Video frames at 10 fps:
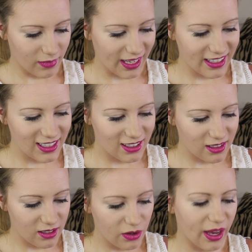I guess
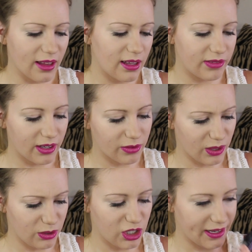it's, oh yeah, Levia
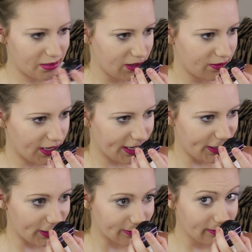Rose, Jasmine, I
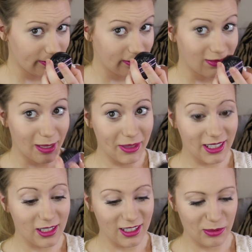don't know. Maybe
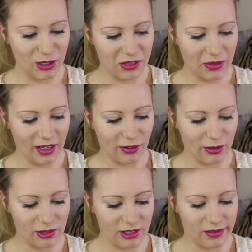it's not supposed to smell like
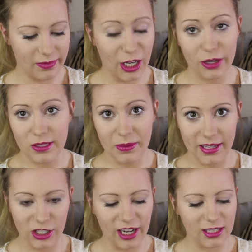roses. It could smell
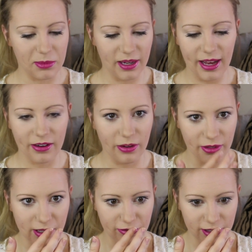like jasmine. I don't know
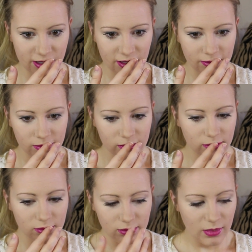the difference.
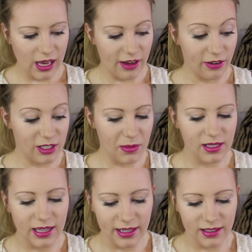I don't know. It
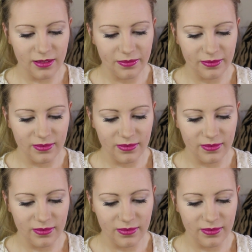smells nice.